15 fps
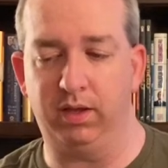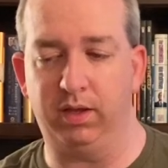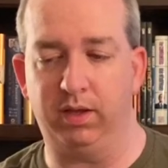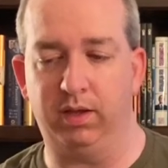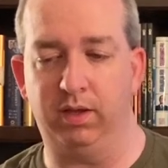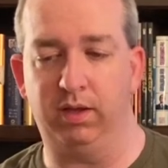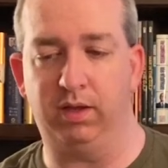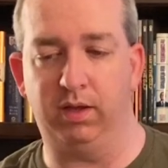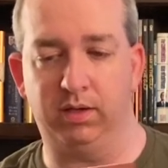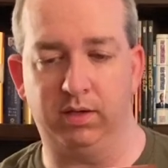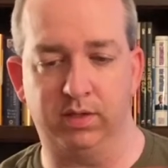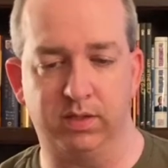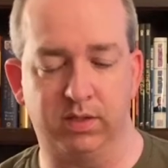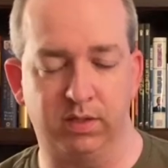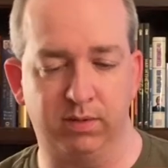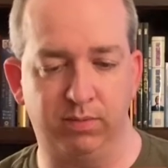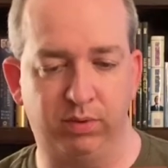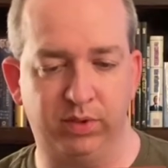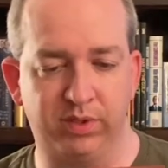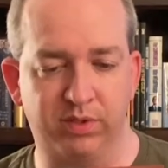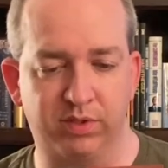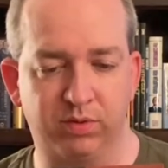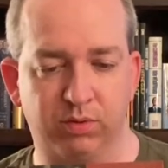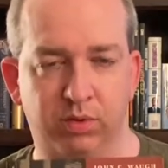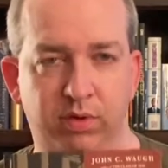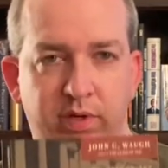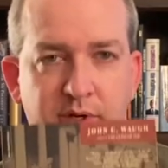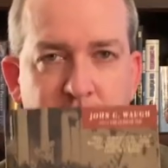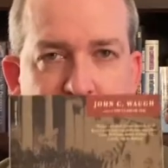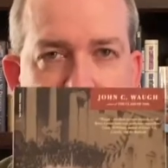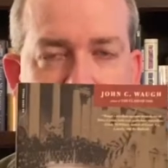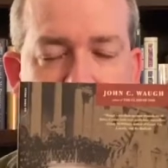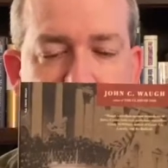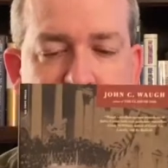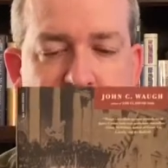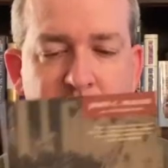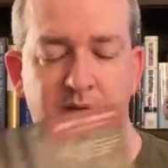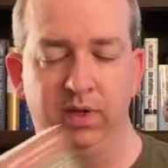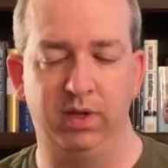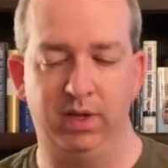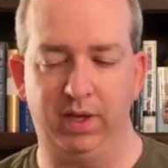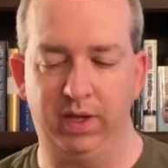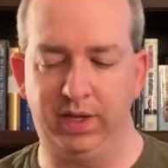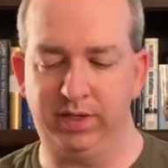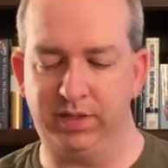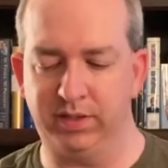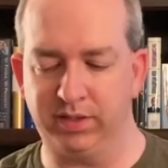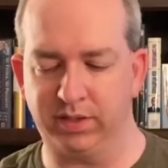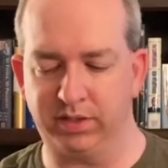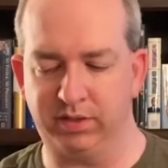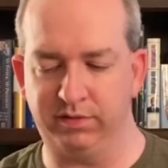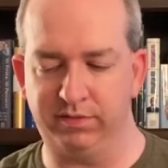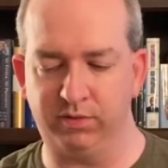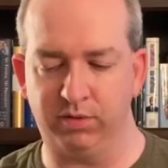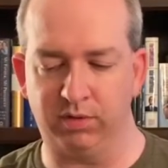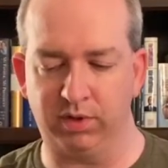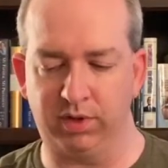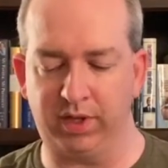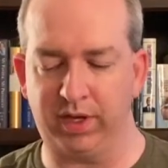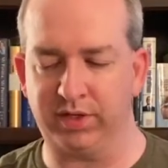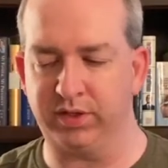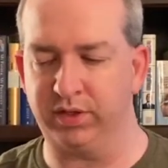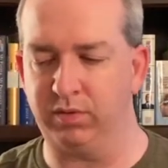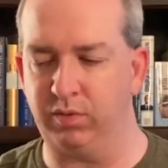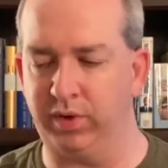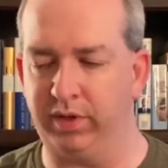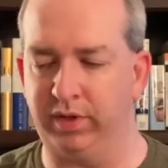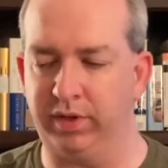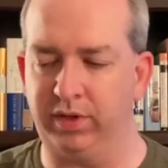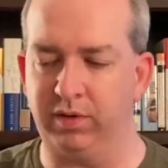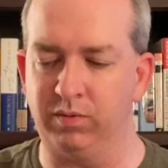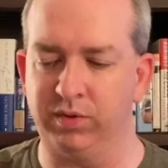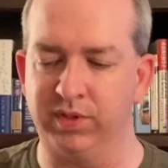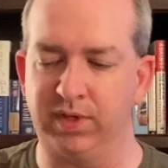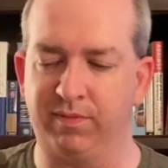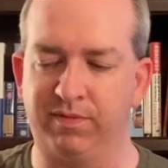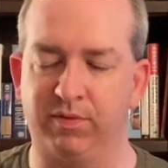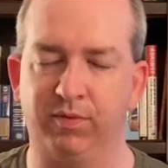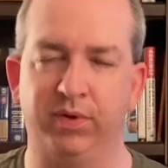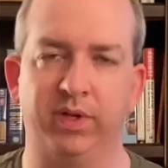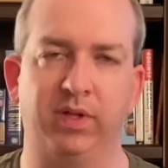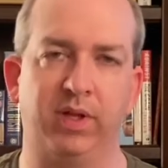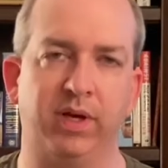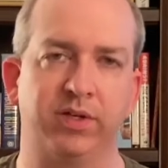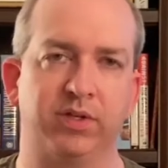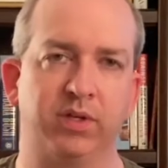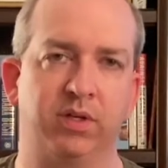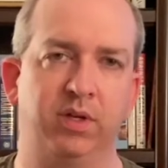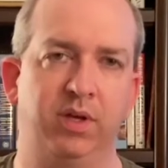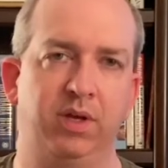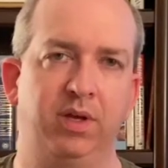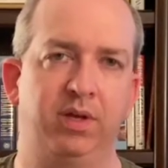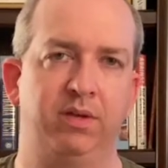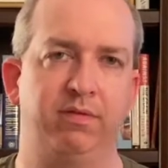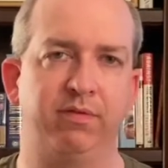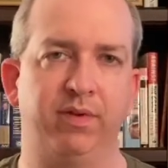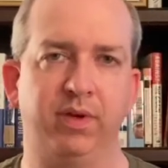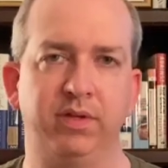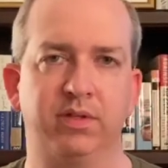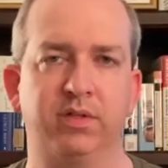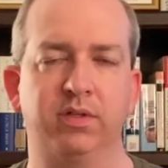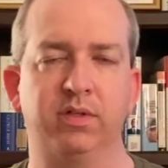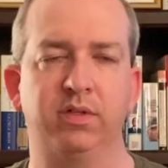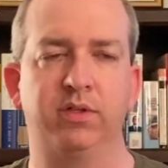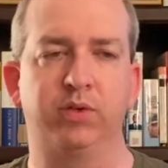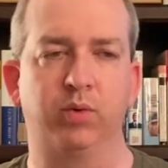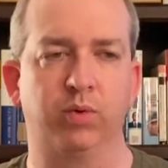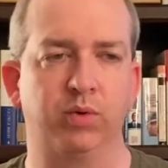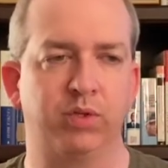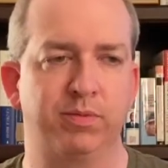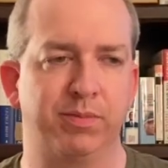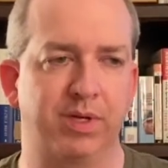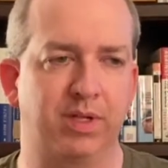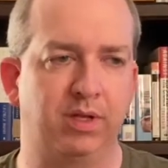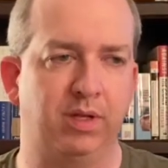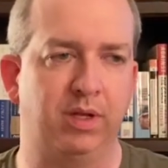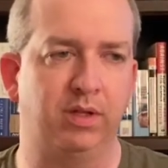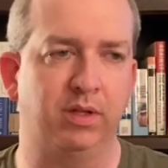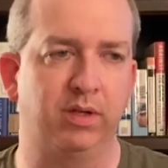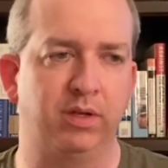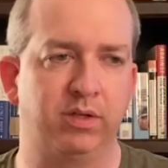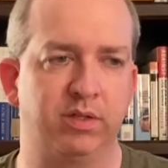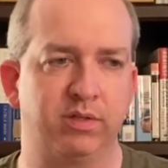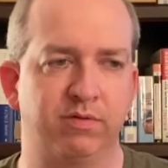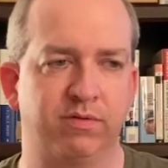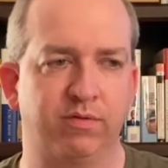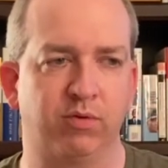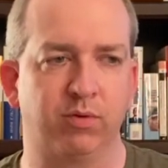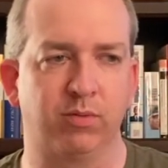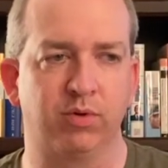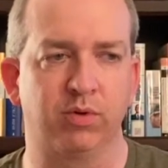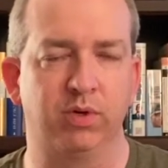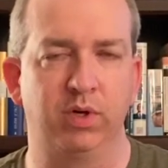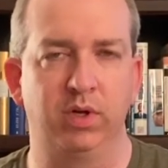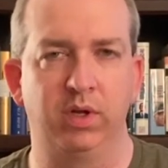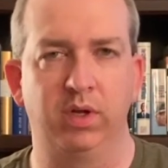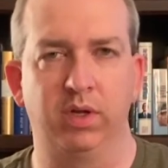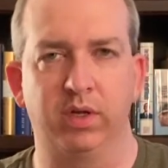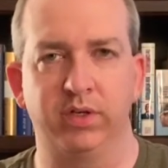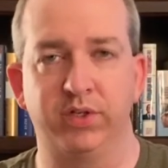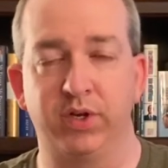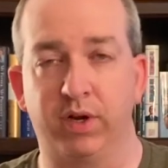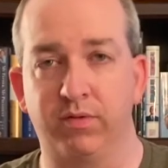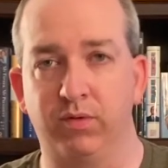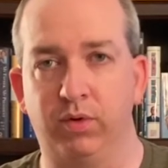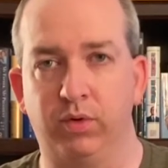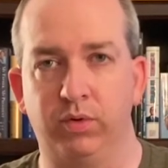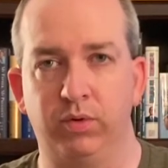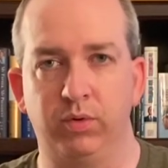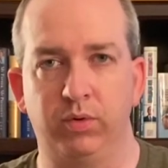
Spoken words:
And it's the complete story of the 1864 election. When Lincoln was up for re-election, he faced George McClellan, his former general, who